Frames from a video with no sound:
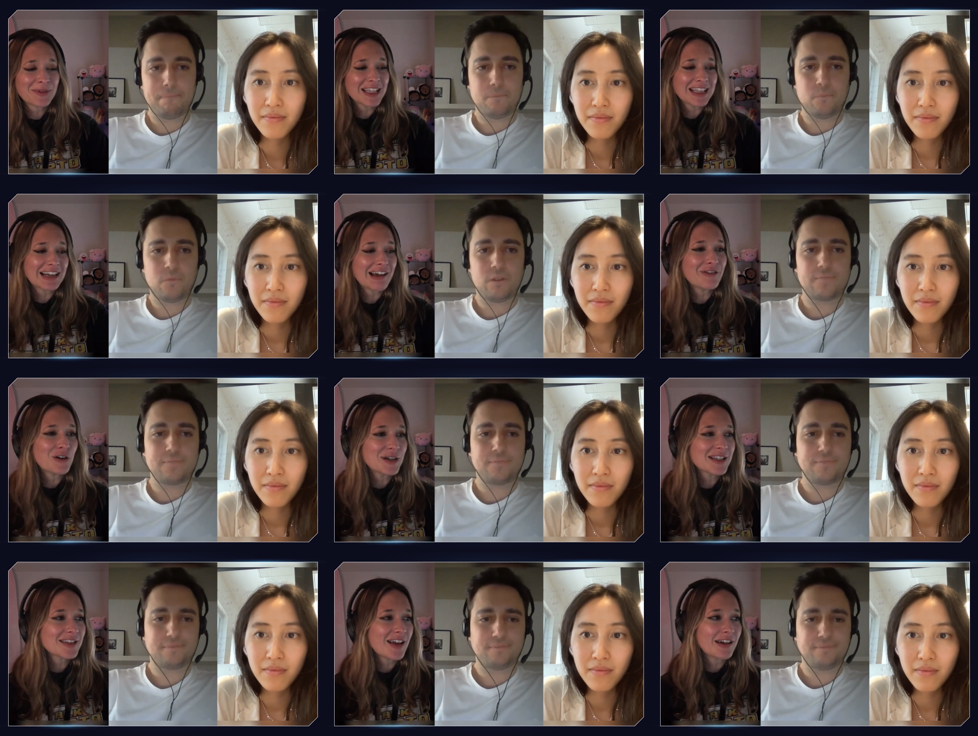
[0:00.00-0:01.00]
Speaker 1: that I've
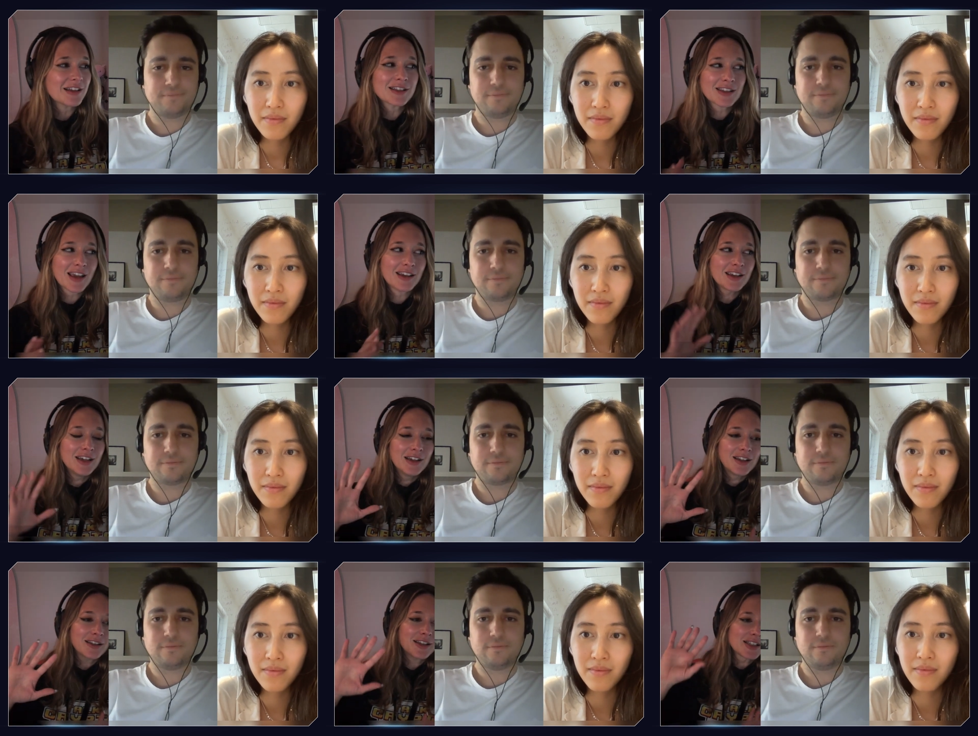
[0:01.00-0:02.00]
always thought is like
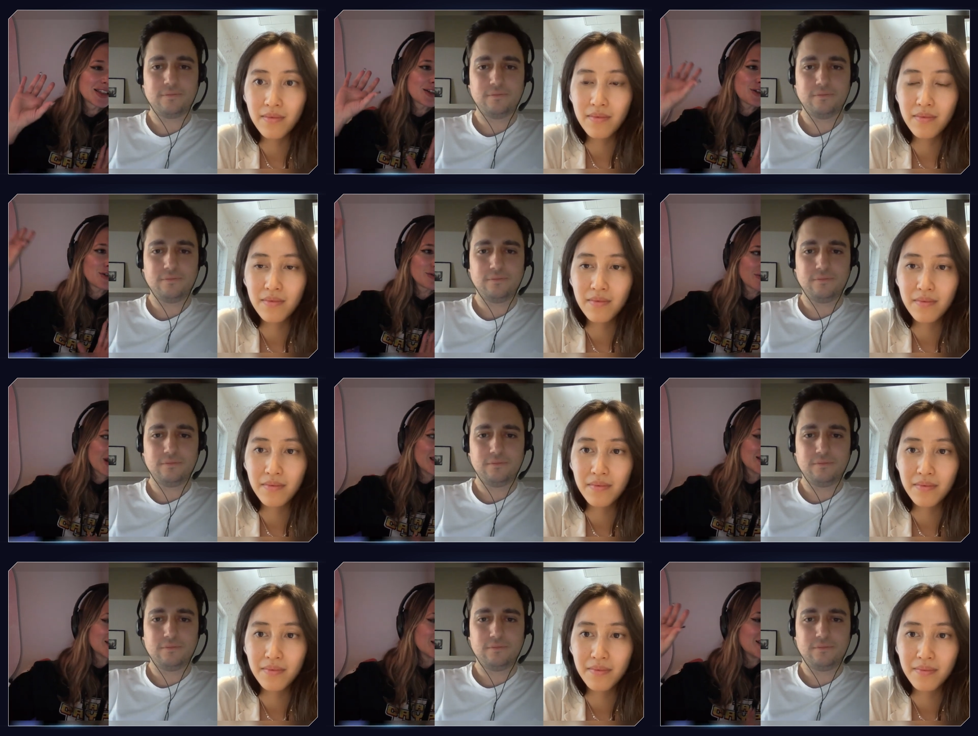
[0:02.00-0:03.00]
this
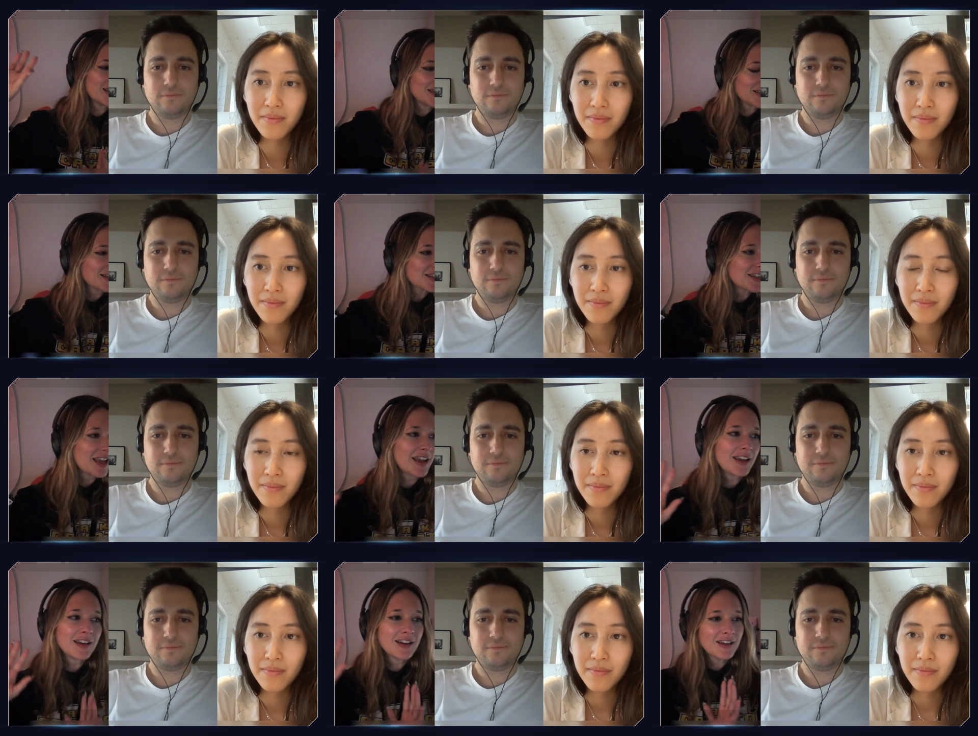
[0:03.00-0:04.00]
crazy,
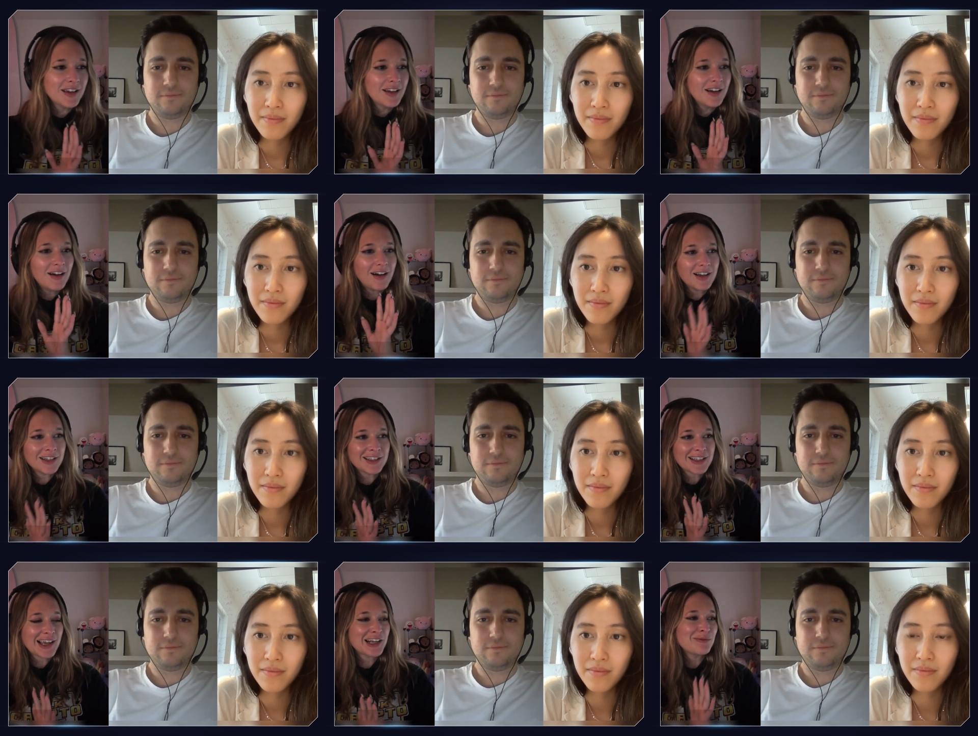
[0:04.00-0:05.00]
insane,
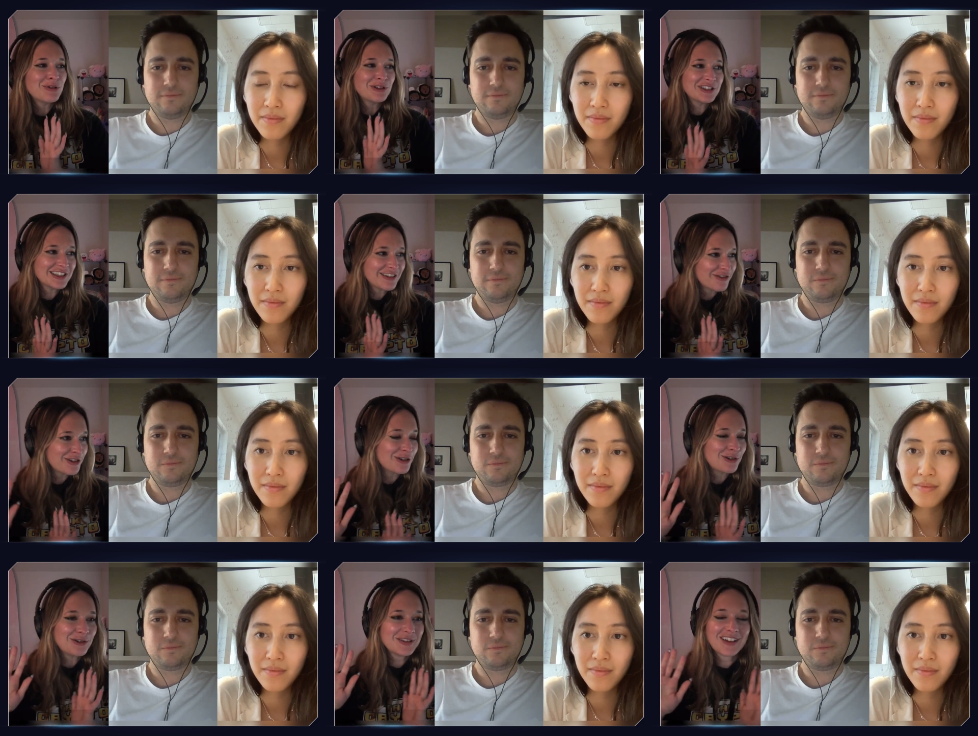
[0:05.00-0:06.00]
unattainable,
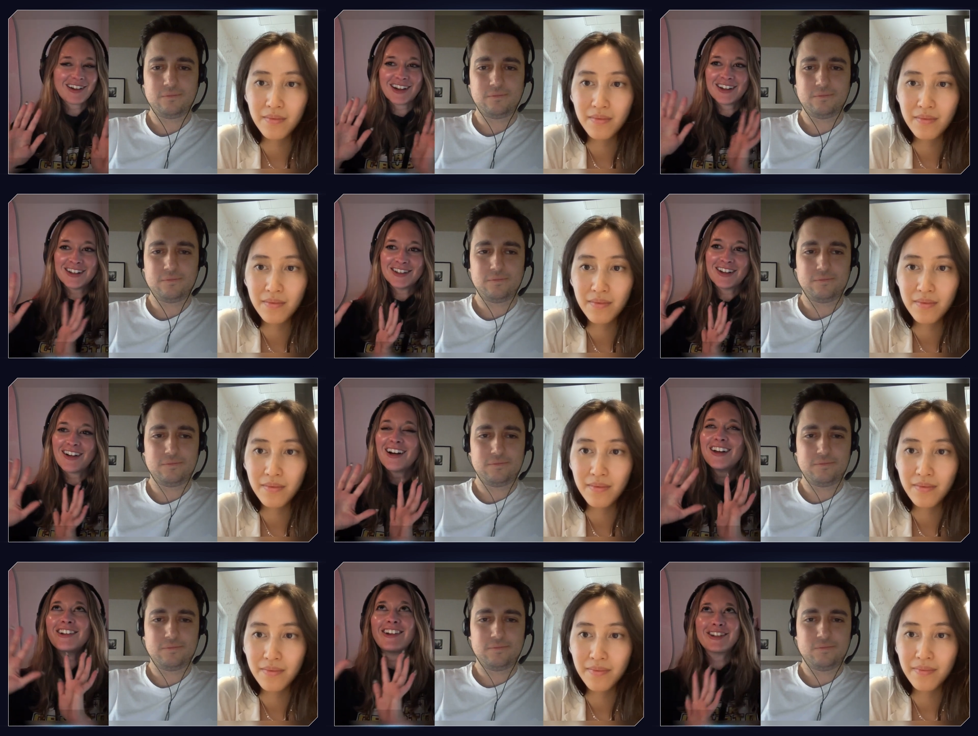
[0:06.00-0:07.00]
difficult, un
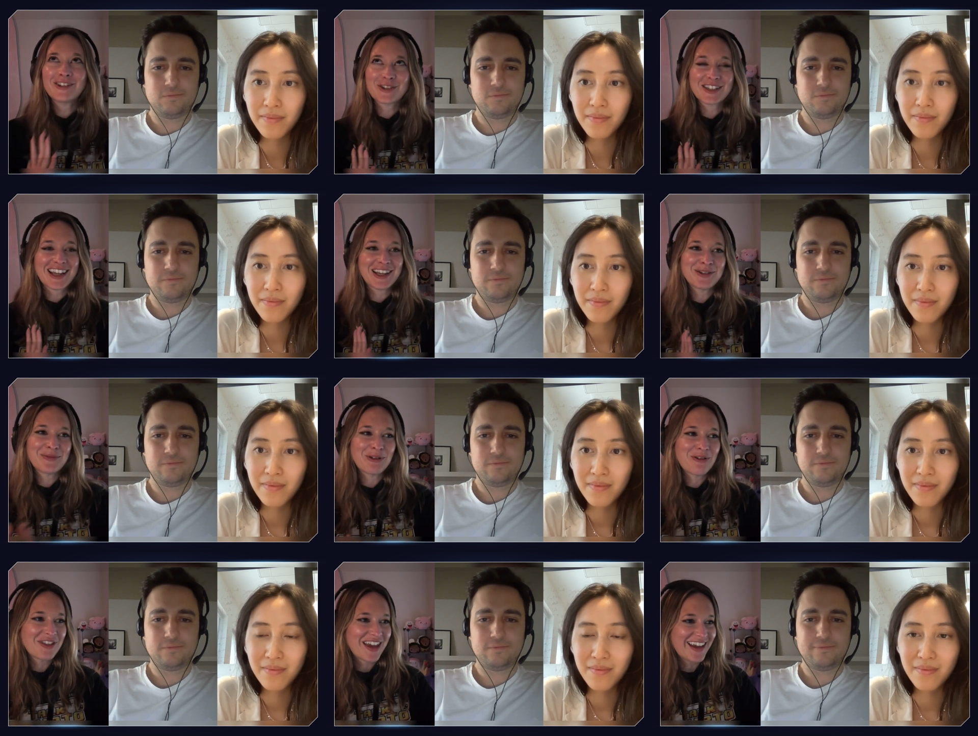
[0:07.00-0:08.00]
ununderstandable
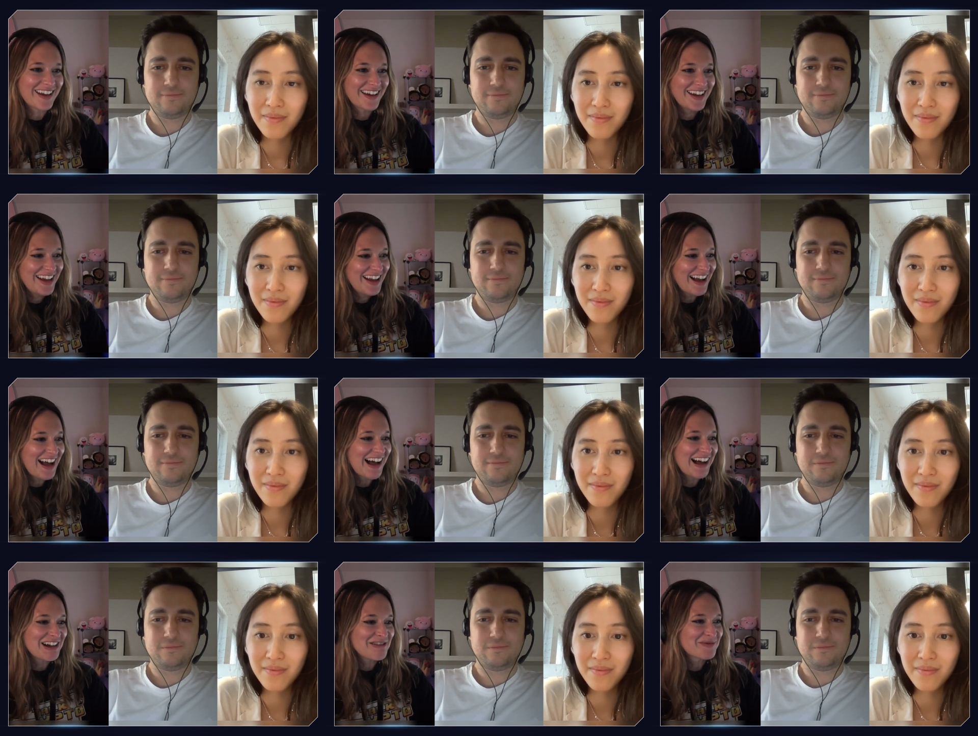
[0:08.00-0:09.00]
thing.
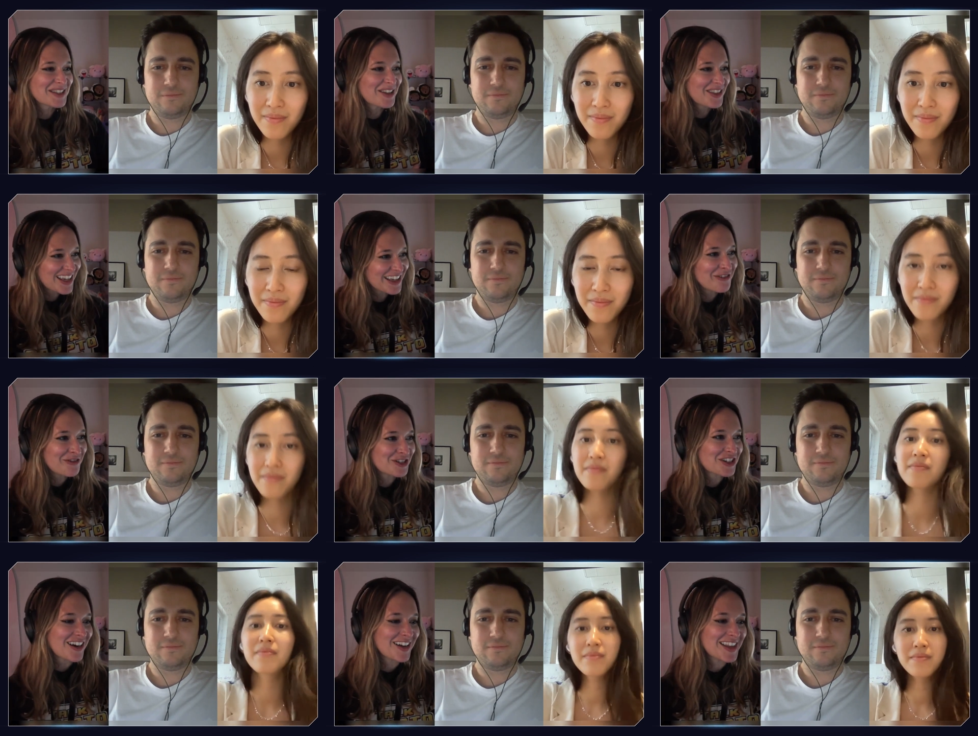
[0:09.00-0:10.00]
Um, so thank you for
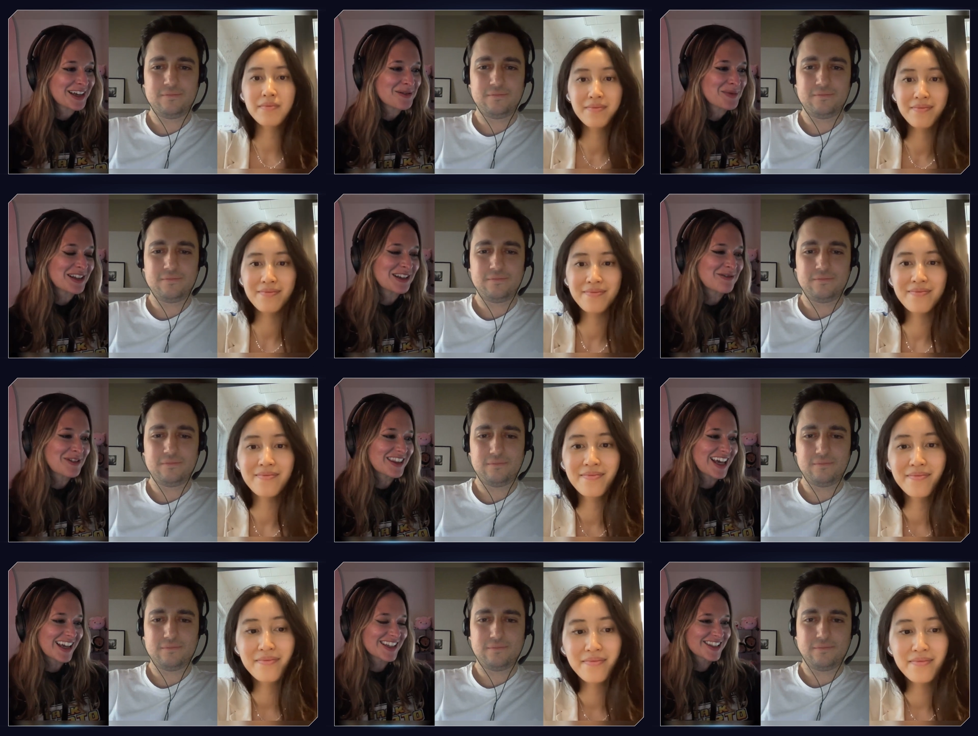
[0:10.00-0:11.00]
sharing that opinion with
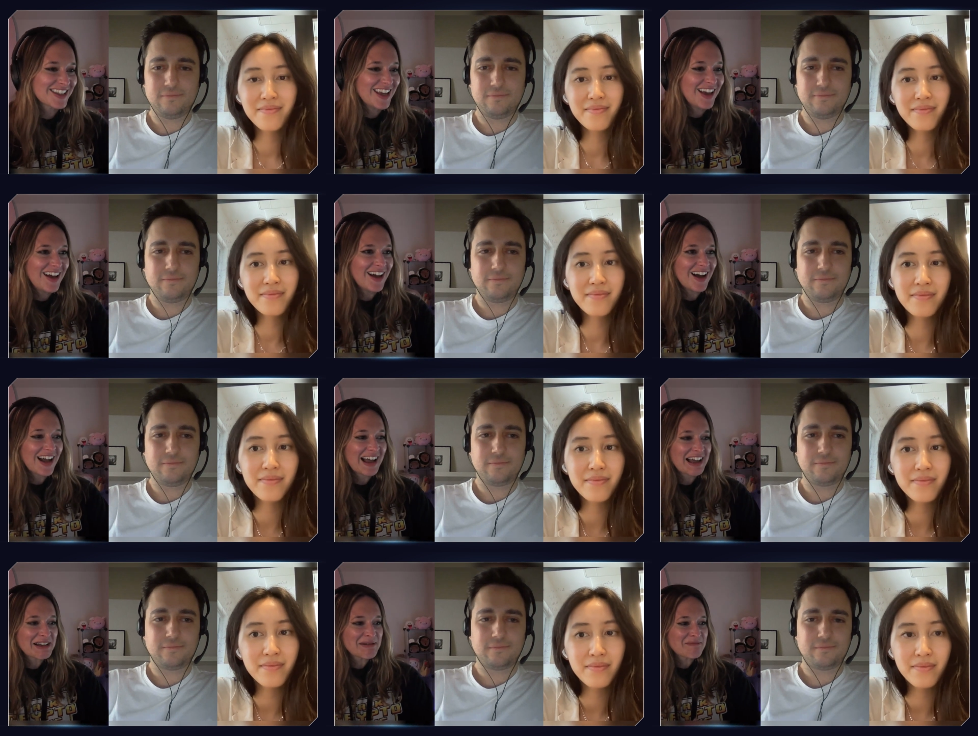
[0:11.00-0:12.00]
us.
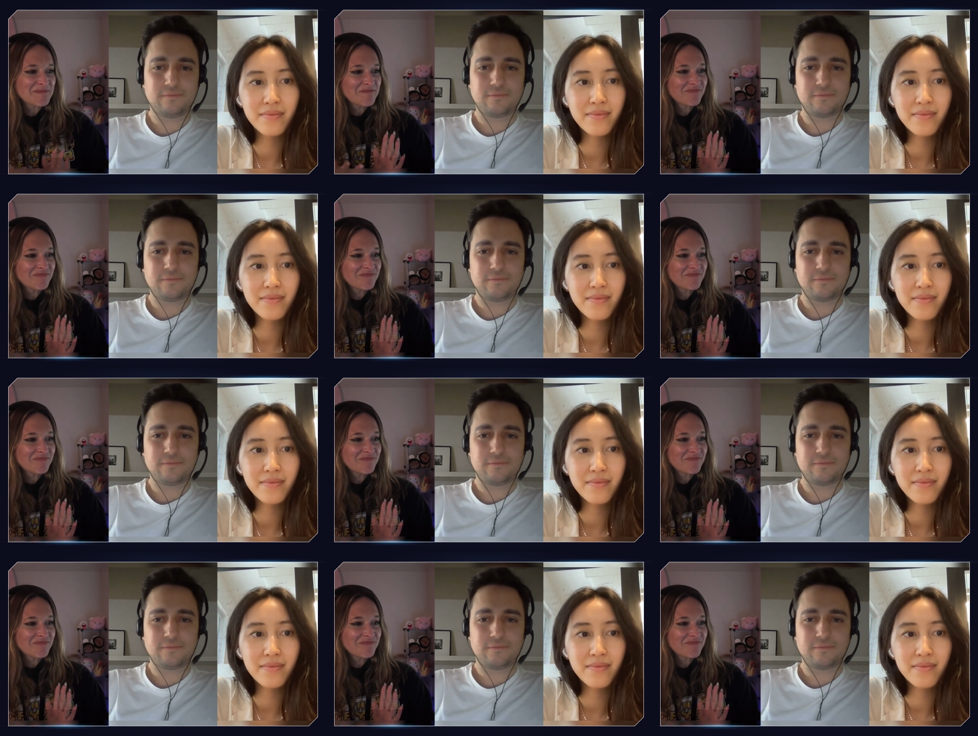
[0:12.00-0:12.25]
Um,